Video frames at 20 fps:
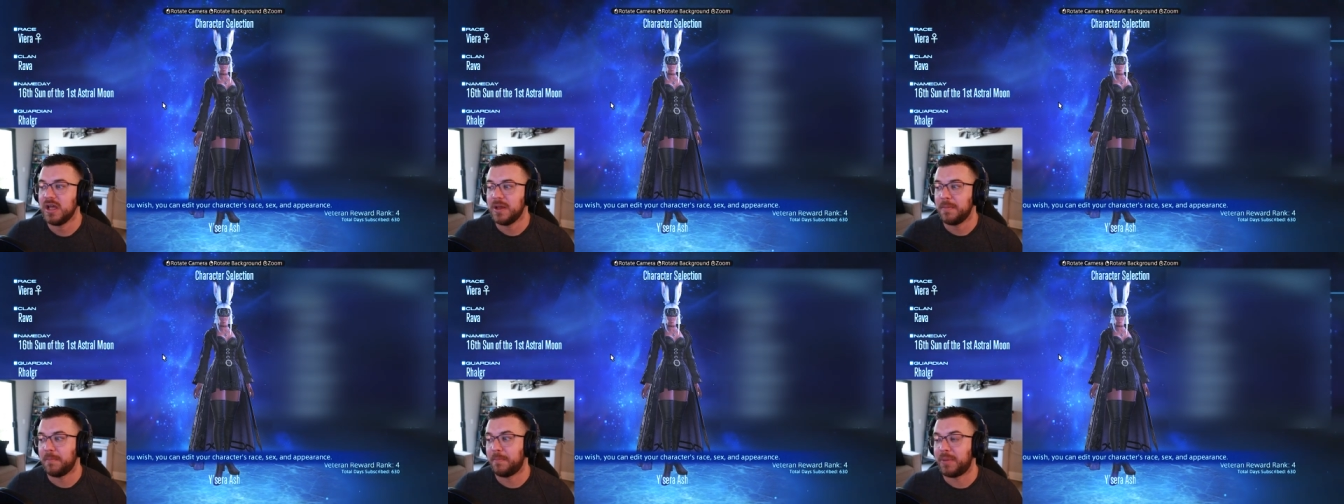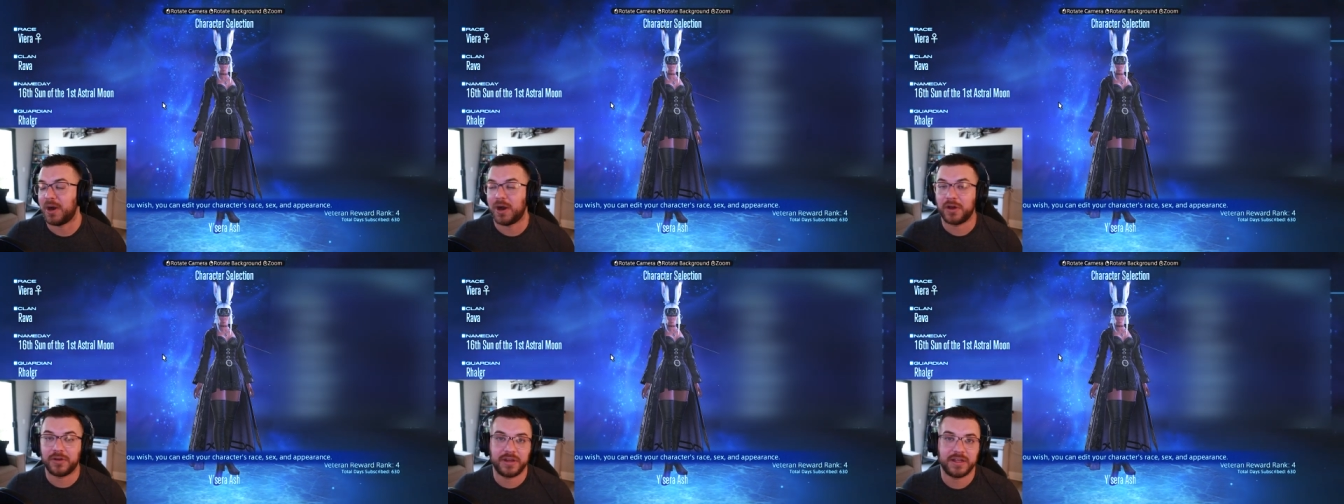
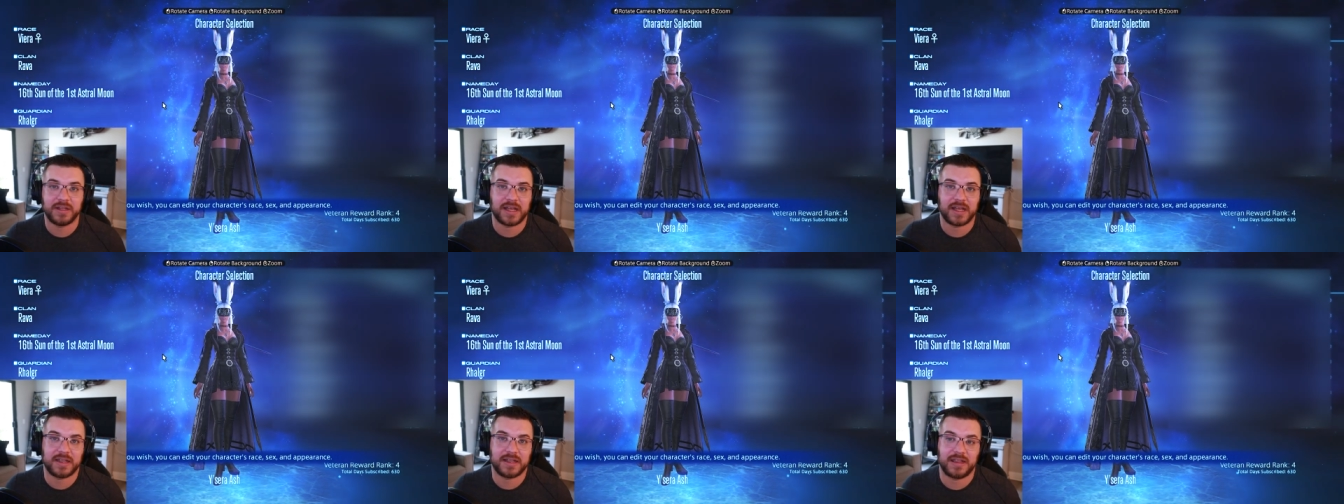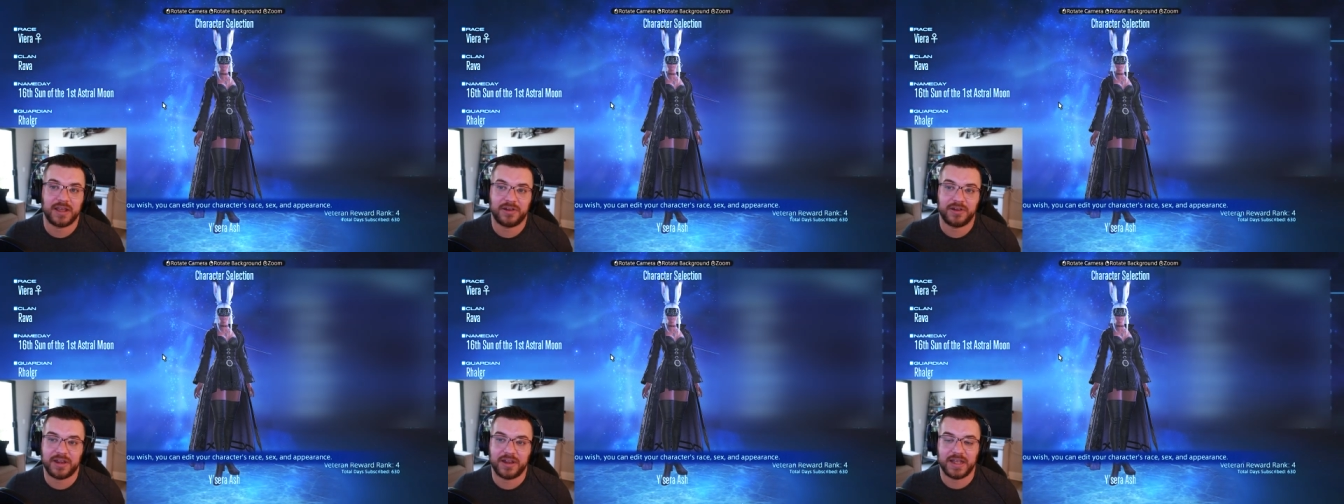barring that
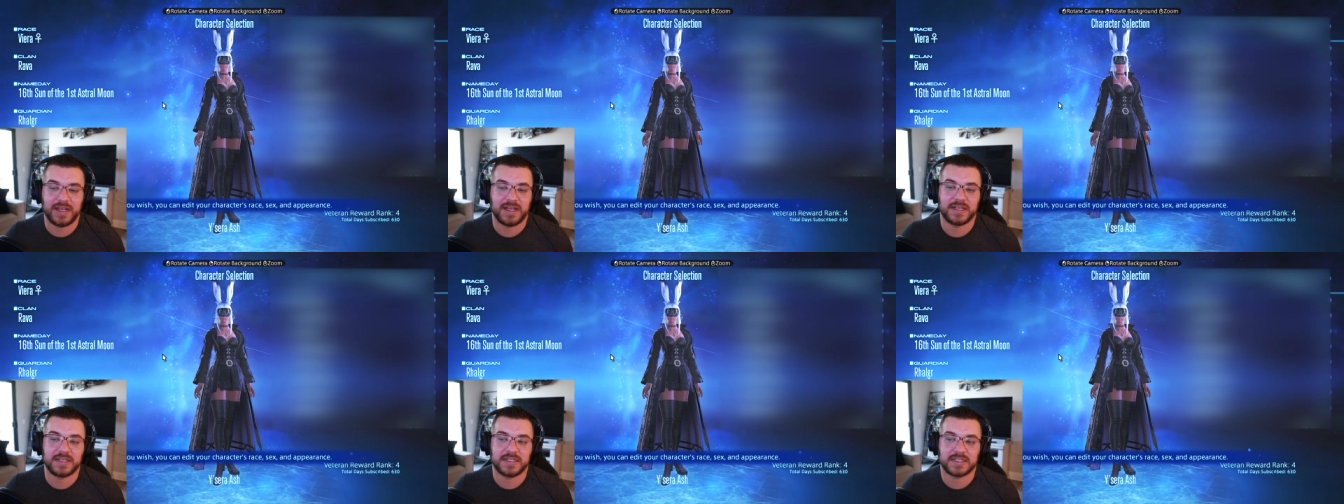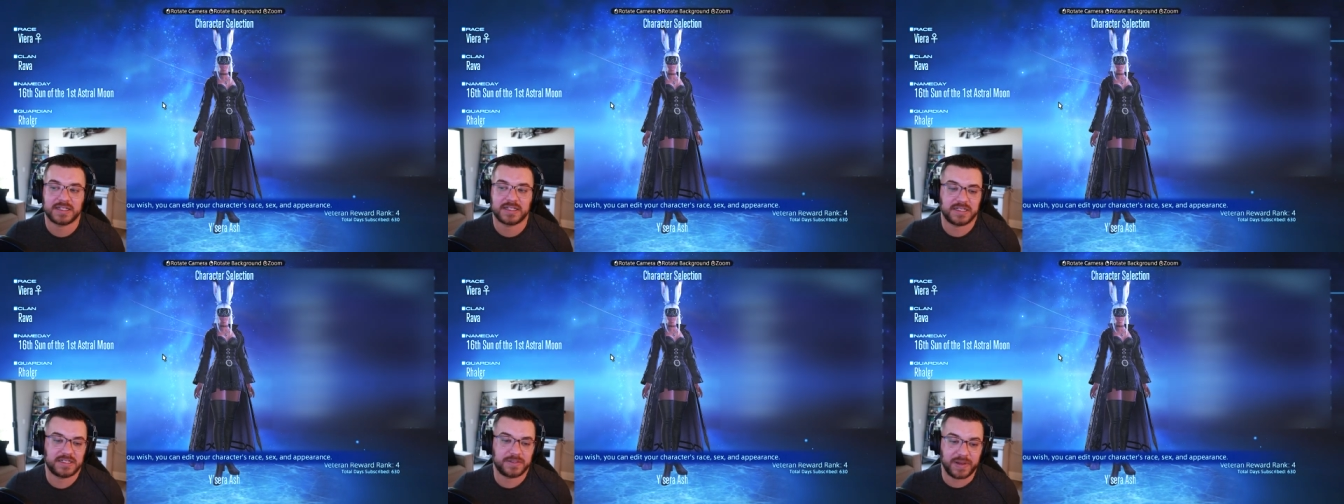there is
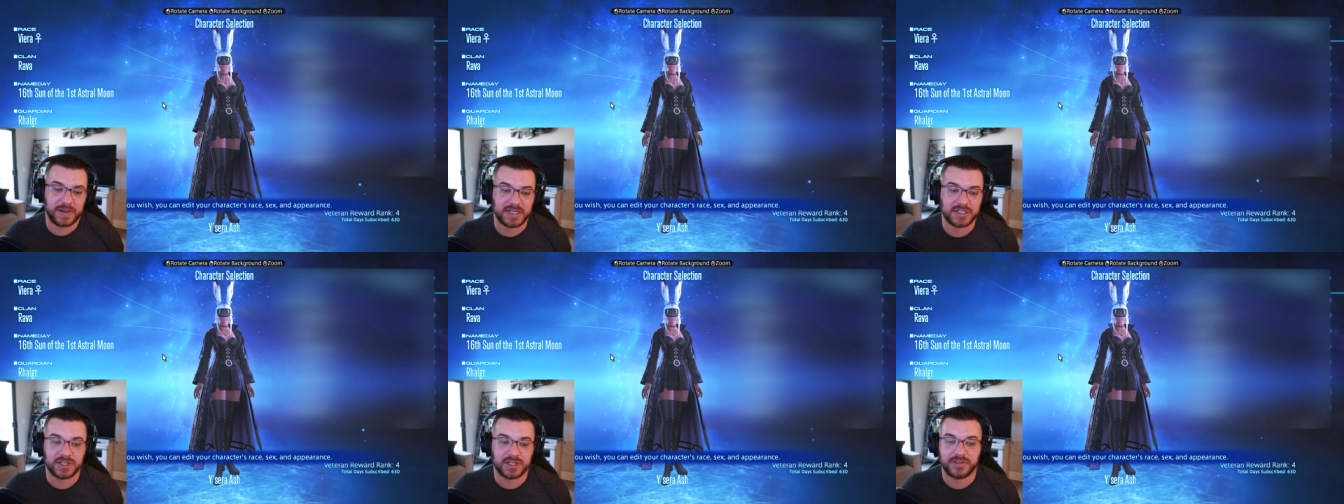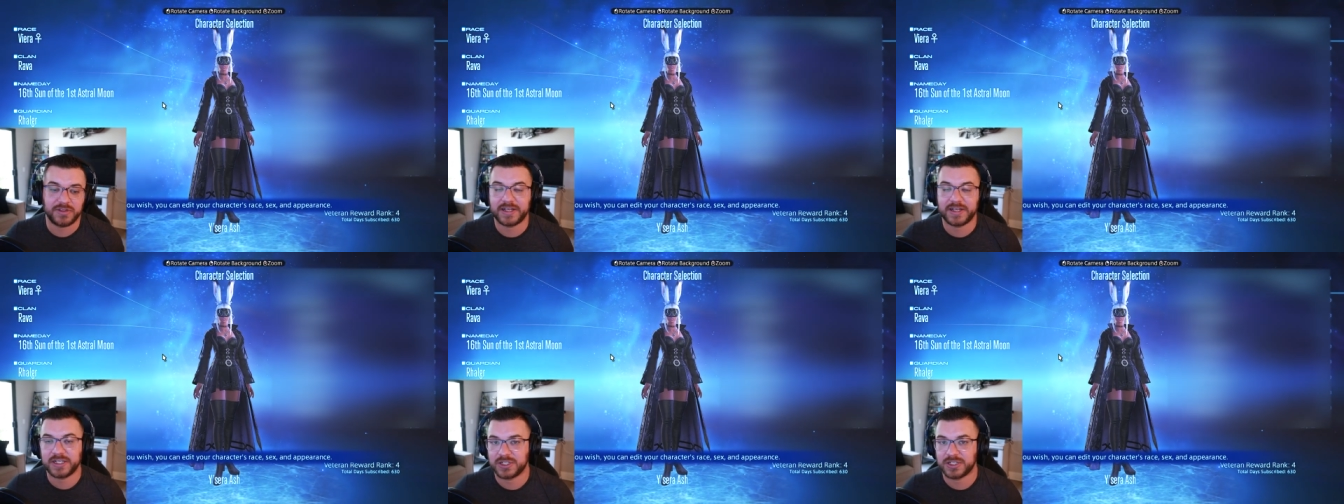space on
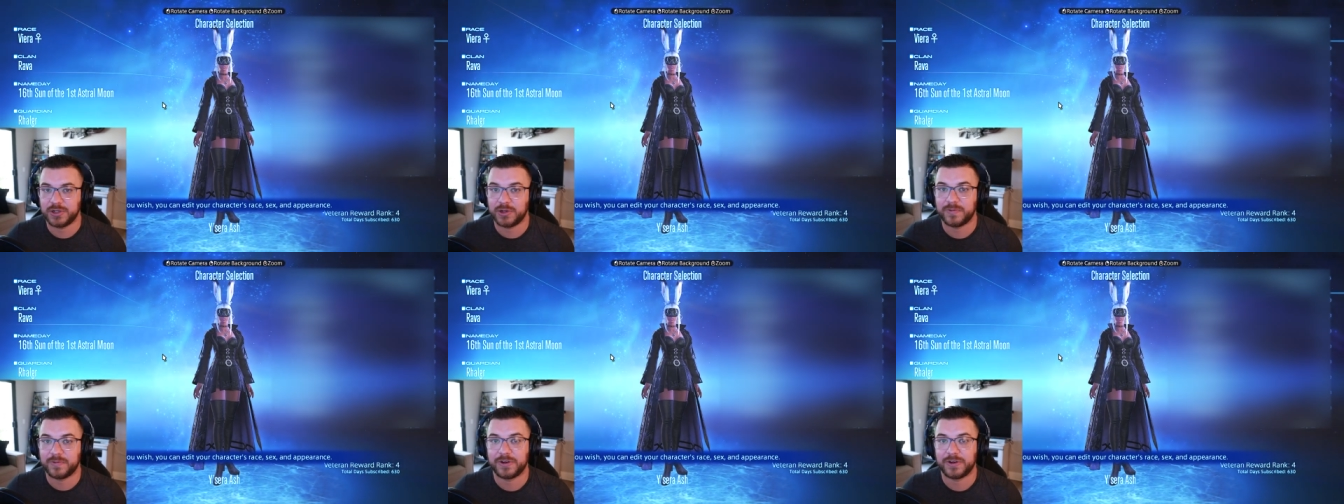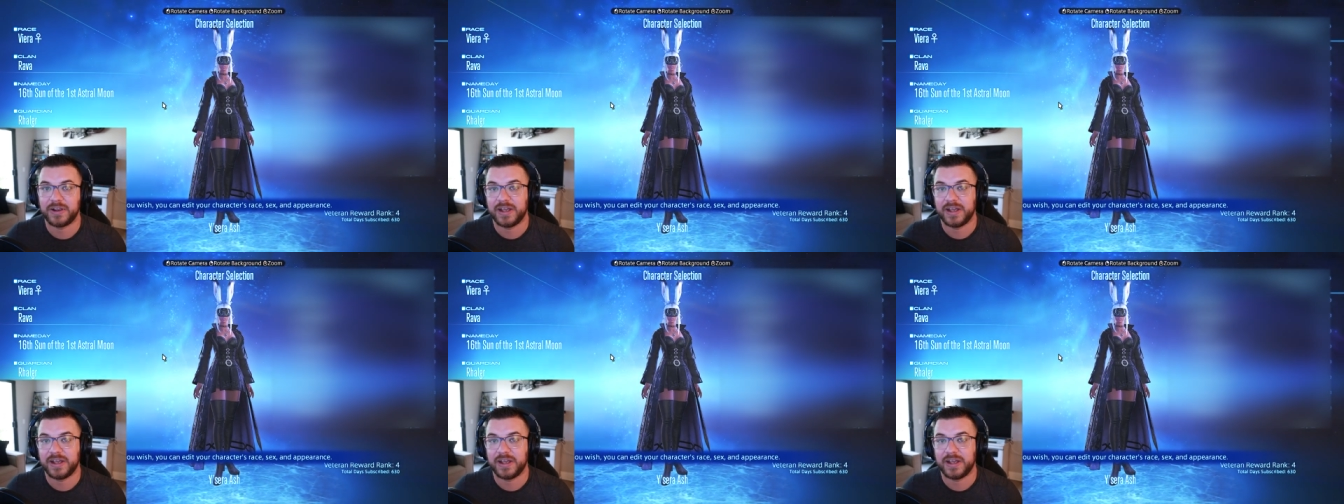that server.